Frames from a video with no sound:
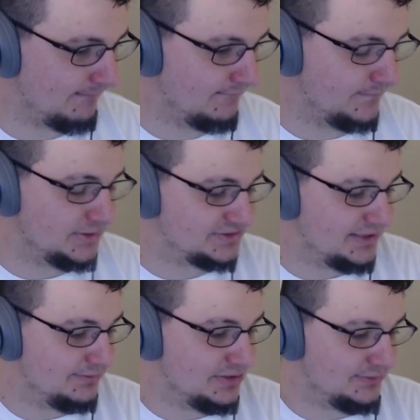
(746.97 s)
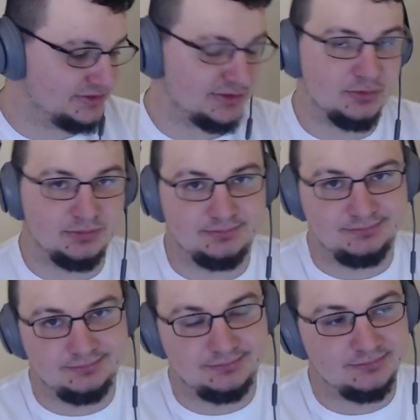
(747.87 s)
But Sam Pittman's going
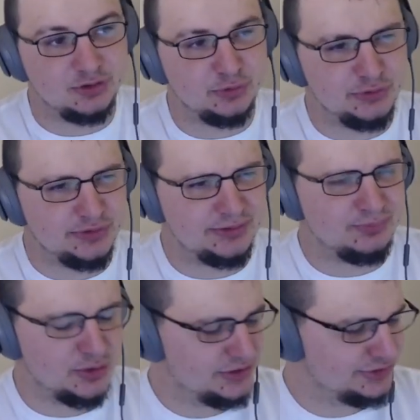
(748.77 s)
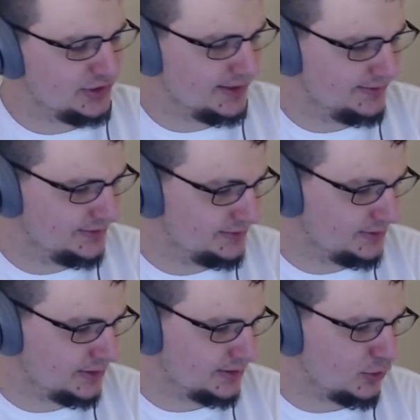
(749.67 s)
to do a pretty good job at
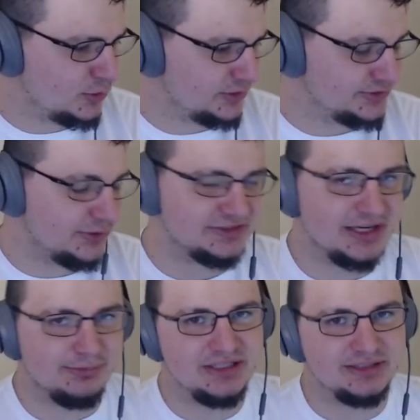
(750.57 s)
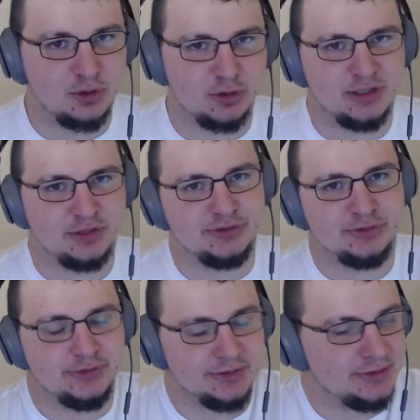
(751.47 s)
Arkansas. He's got a big turnaround to do,
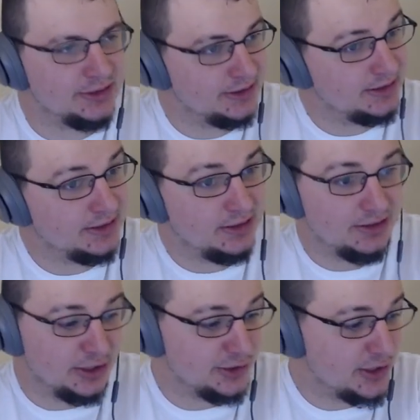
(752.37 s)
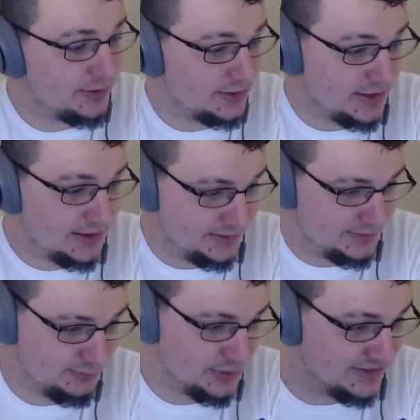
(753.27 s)
though. Another guy
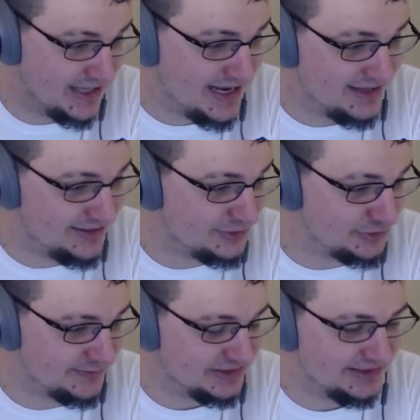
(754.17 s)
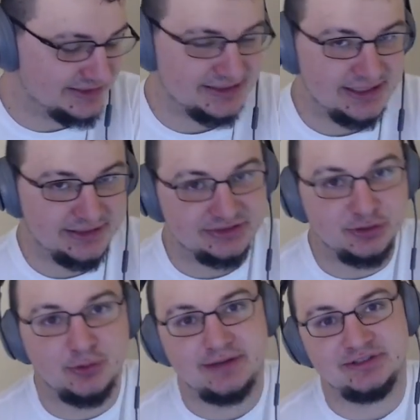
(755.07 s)
with 9 letters of intent signed that's
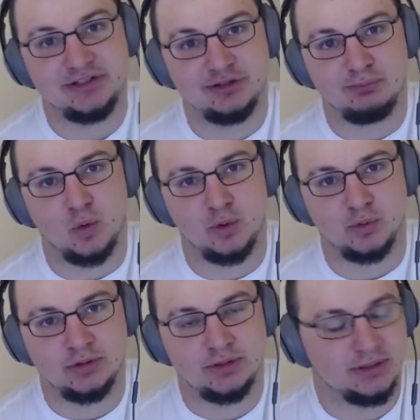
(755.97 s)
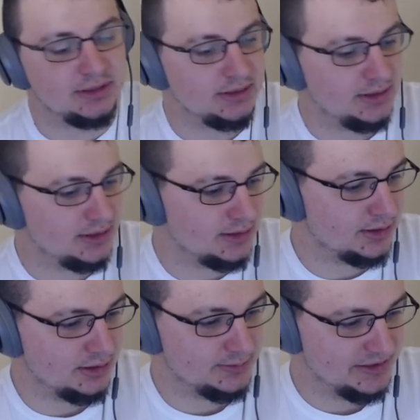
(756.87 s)
going to have to hit the portal.
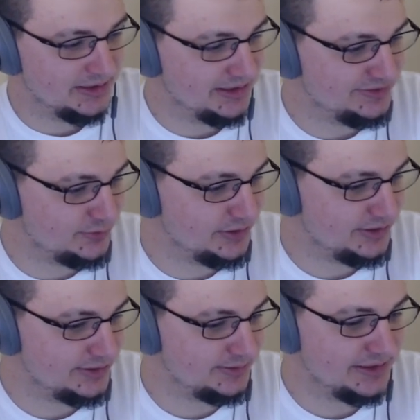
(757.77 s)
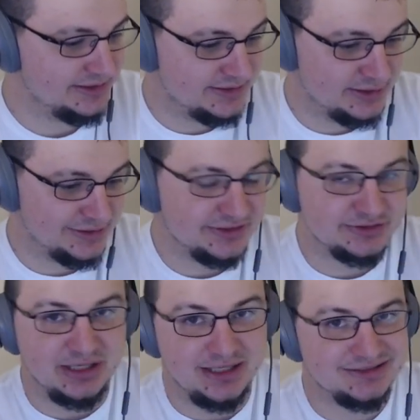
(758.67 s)
I think he's going to get in there and get some
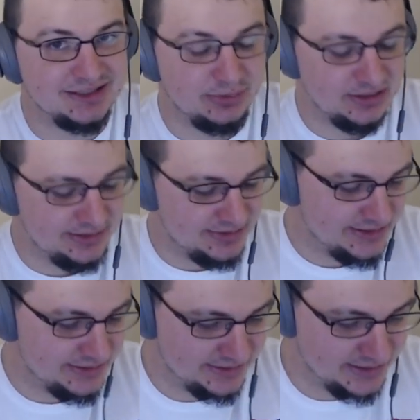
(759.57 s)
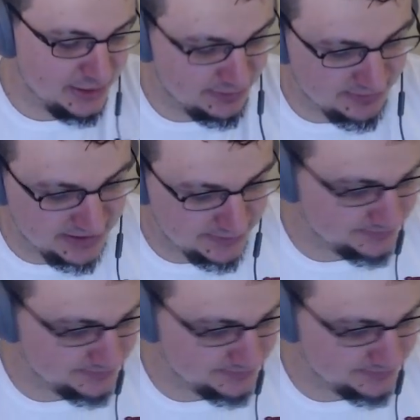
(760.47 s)
guys that can play immediately and help him out.